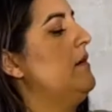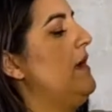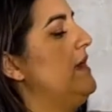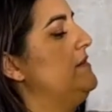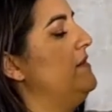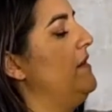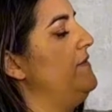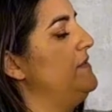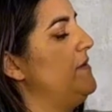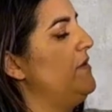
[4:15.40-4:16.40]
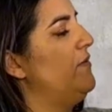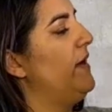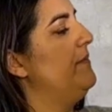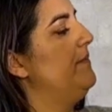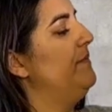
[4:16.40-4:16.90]
Head to the left, stem to the
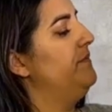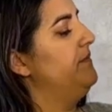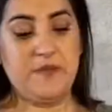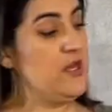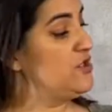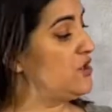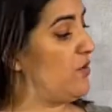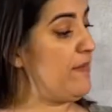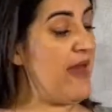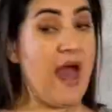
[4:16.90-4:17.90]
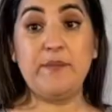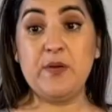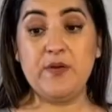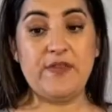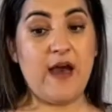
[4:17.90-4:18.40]
right. So I'm happy
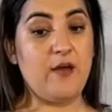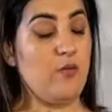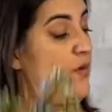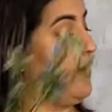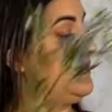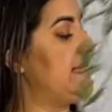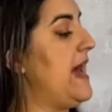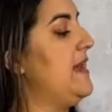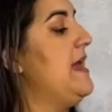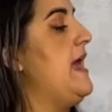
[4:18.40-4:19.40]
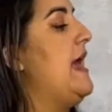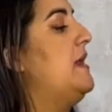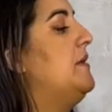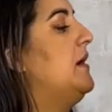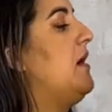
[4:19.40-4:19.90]
with that where it's at, and
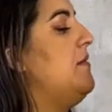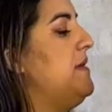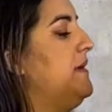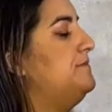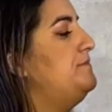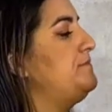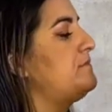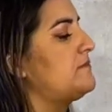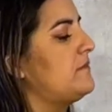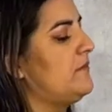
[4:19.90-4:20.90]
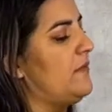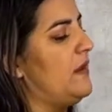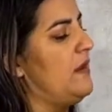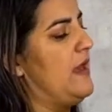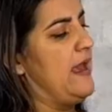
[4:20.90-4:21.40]
I'm going to come in
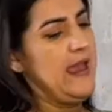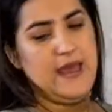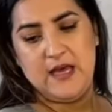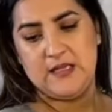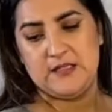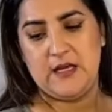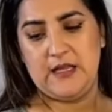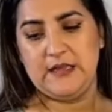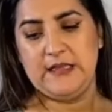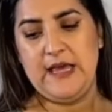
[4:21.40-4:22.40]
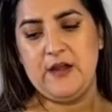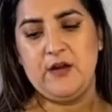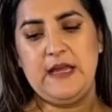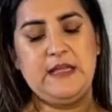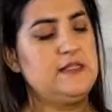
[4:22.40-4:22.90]
and
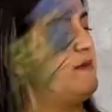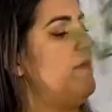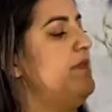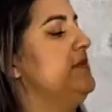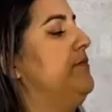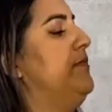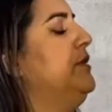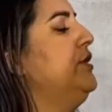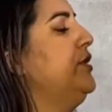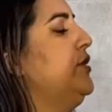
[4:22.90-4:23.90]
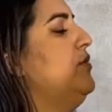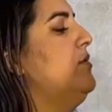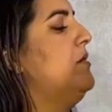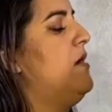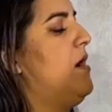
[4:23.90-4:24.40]
layer in some of this blue
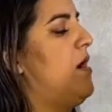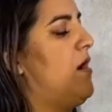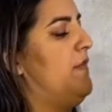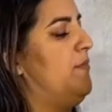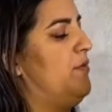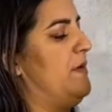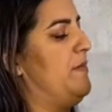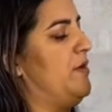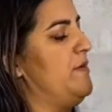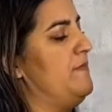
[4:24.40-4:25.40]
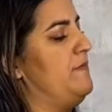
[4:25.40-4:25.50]
on the perimeter.